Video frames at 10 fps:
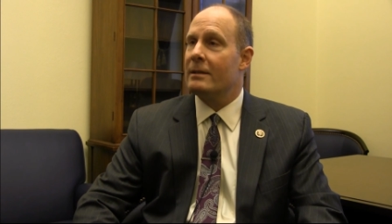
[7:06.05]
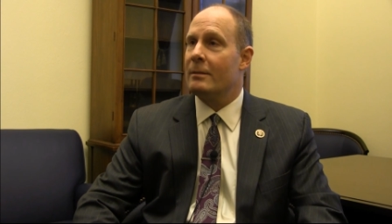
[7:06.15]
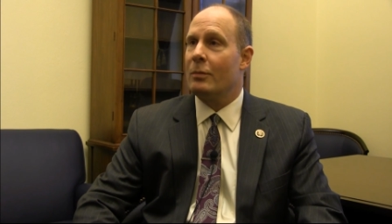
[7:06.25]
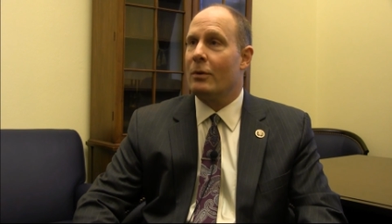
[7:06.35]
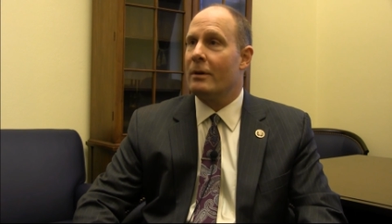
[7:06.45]
is
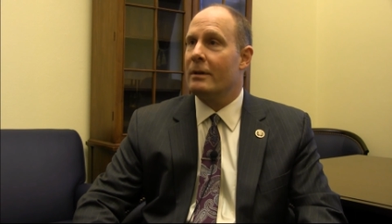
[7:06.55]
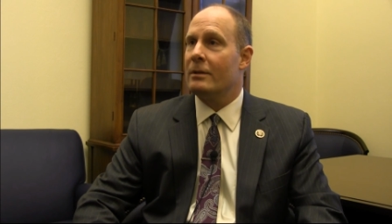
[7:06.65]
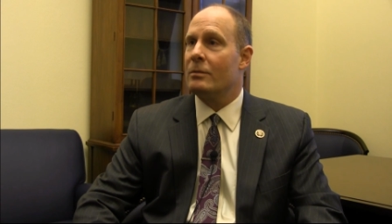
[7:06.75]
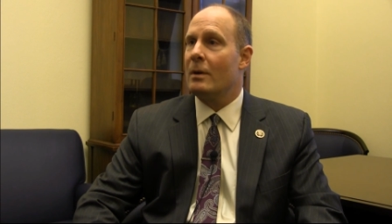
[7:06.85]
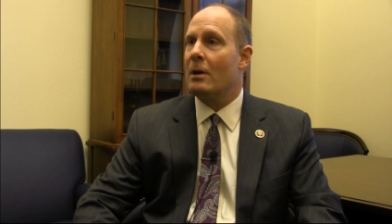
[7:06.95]
important
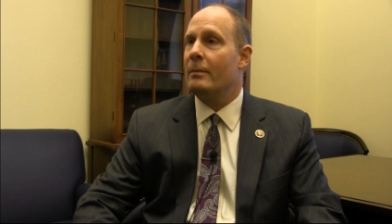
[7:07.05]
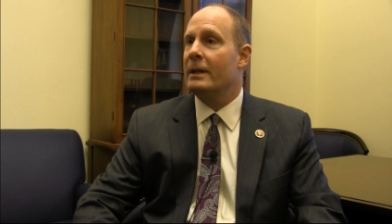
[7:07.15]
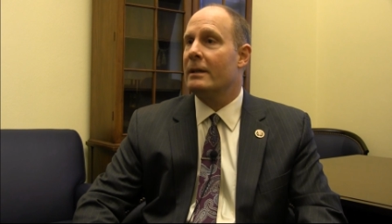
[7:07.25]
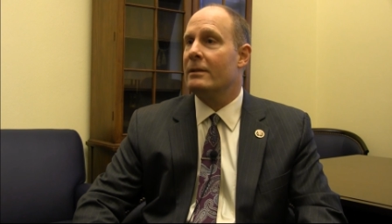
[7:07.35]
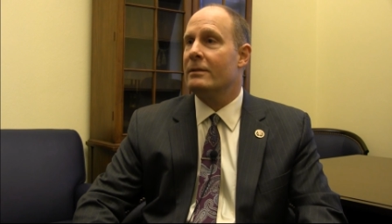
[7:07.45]
as well
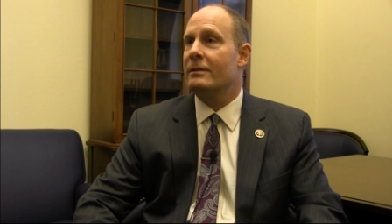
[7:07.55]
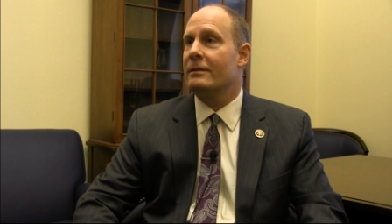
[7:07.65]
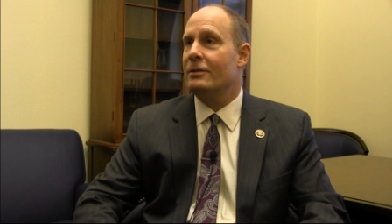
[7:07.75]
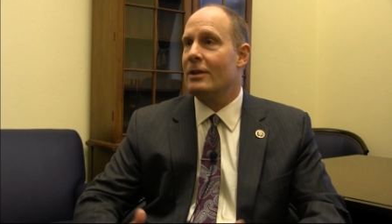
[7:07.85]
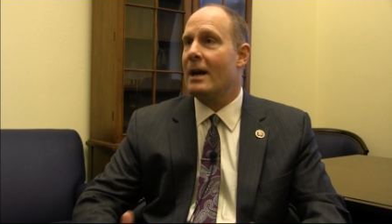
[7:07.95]
because
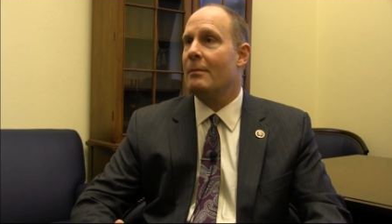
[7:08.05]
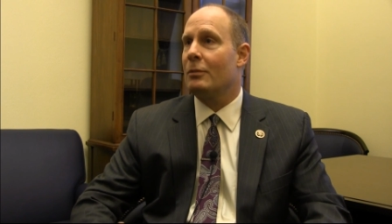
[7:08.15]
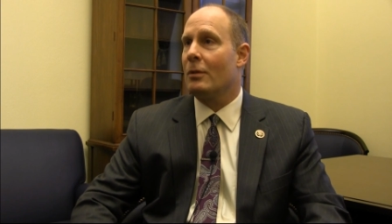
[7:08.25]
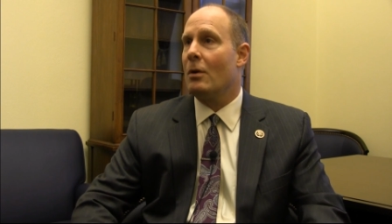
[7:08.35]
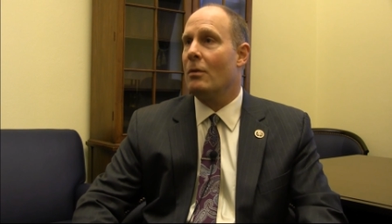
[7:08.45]

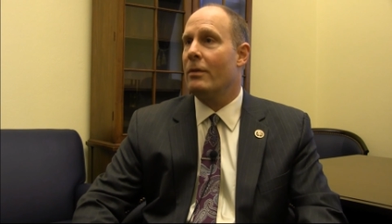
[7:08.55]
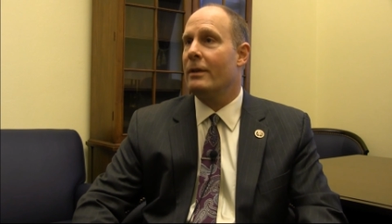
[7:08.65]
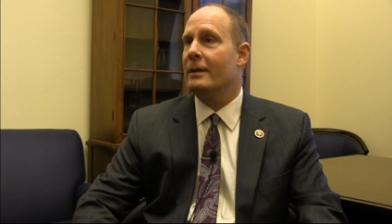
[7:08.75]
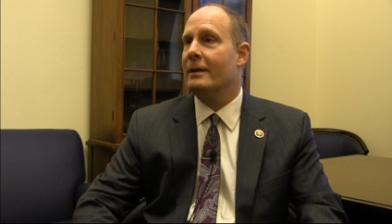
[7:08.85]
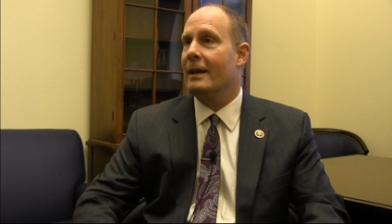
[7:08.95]
job
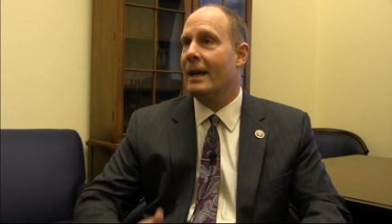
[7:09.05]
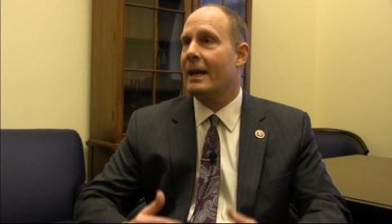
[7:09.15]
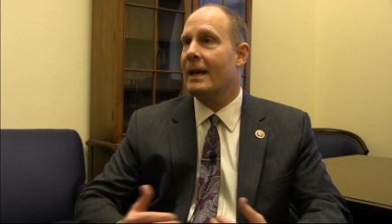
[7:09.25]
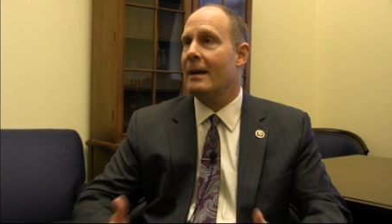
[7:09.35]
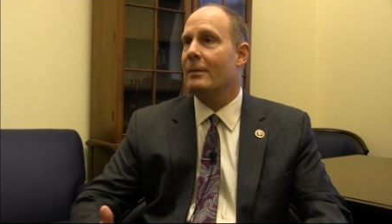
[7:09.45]
growth and
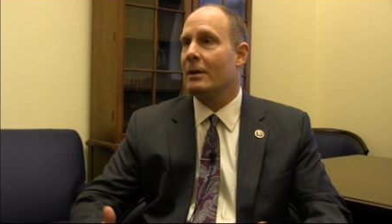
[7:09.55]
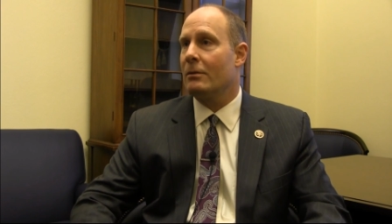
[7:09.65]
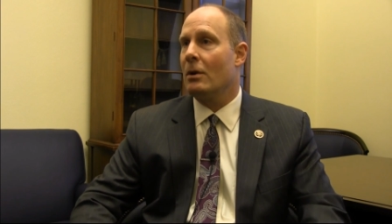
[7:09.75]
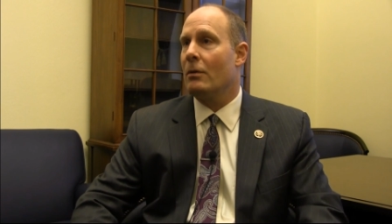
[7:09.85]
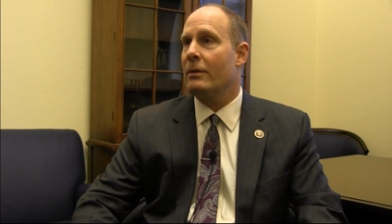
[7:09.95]

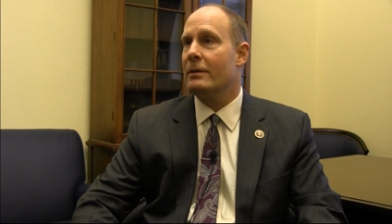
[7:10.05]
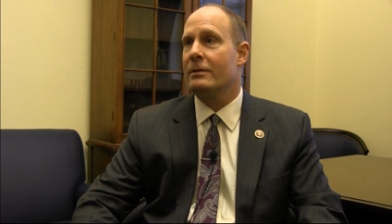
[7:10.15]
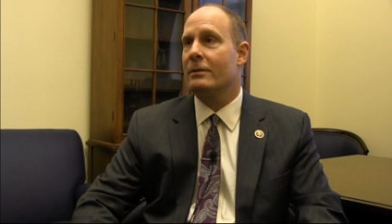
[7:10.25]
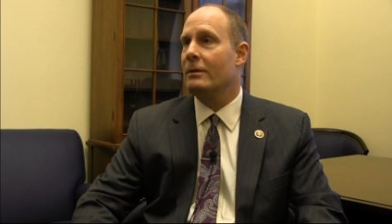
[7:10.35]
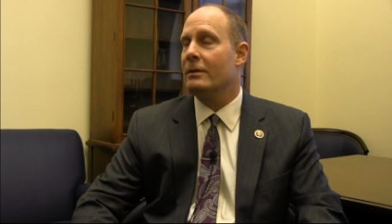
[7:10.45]
economic growth is,